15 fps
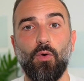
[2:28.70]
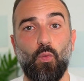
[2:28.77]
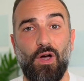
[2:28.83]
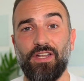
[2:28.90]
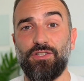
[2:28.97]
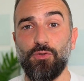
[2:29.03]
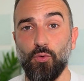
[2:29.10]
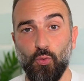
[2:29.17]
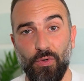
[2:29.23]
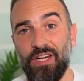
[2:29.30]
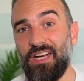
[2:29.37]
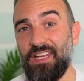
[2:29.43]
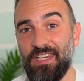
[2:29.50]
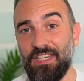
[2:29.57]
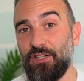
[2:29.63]
What you
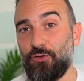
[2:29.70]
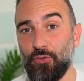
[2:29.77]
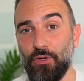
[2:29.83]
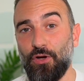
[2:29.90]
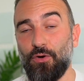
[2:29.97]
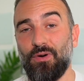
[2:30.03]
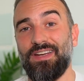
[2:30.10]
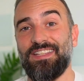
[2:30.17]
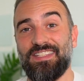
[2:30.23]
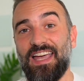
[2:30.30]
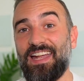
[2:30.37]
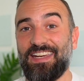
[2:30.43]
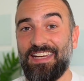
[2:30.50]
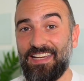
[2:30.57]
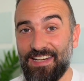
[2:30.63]
really need to know is
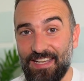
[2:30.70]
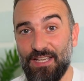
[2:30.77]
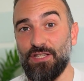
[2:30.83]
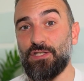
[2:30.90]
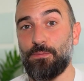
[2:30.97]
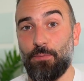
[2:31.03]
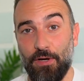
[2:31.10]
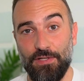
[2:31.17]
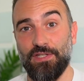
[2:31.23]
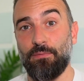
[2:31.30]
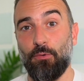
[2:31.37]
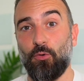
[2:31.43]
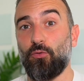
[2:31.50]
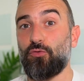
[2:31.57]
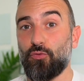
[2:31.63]
that it is
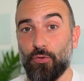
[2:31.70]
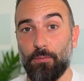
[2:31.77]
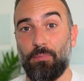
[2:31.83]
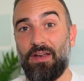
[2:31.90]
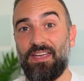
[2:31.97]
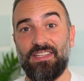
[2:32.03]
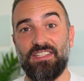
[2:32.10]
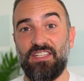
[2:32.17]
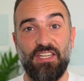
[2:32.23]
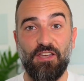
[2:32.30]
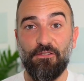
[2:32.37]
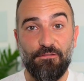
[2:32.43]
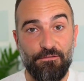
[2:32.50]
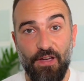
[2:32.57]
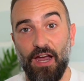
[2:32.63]
possible to replace the
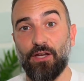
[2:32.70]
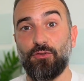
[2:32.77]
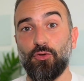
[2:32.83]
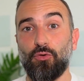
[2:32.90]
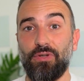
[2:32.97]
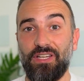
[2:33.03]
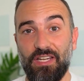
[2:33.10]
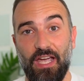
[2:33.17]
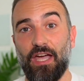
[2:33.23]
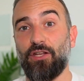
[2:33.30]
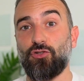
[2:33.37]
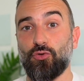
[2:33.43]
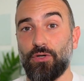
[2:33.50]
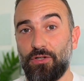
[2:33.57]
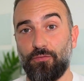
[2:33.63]
factory
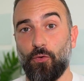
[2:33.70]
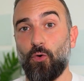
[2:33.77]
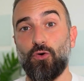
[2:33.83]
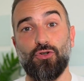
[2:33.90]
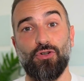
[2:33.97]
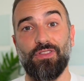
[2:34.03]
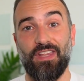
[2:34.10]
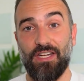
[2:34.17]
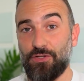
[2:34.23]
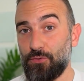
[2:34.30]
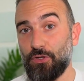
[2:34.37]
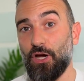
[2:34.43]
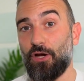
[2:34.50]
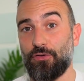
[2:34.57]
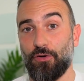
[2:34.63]
Android version that you
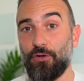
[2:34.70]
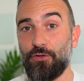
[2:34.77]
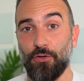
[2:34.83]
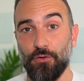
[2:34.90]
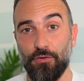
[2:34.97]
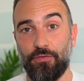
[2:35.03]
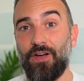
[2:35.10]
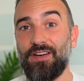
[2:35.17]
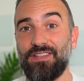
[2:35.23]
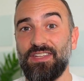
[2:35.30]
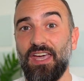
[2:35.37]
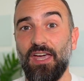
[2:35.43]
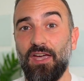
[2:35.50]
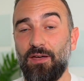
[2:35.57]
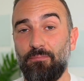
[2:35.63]
got on your device
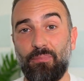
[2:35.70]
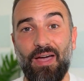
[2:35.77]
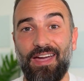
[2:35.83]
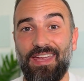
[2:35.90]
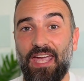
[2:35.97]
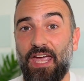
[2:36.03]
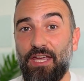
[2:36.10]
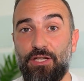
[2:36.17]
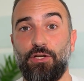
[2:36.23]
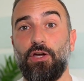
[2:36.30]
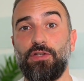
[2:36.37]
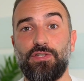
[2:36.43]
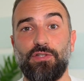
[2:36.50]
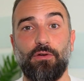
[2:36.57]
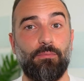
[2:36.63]
Buy a
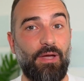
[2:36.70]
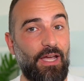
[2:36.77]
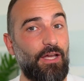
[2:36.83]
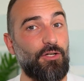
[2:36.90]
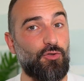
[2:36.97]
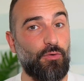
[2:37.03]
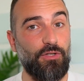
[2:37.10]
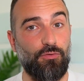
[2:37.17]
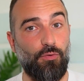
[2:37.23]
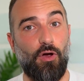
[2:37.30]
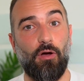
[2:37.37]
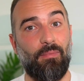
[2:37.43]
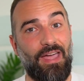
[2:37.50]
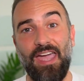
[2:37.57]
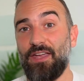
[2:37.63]
custom Android
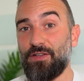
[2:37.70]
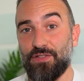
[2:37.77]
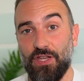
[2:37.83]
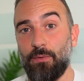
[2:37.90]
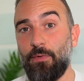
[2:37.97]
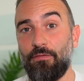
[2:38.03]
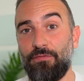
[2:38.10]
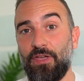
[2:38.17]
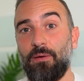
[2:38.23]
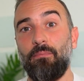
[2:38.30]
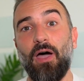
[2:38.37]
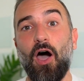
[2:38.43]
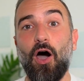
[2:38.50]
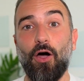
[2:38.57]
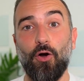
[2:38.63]
ROM, and some of them
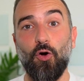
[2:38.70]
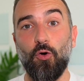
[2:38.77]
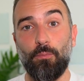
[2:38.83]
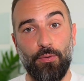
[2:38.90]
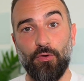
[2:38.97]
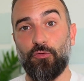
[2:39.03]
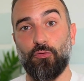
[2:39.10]
are open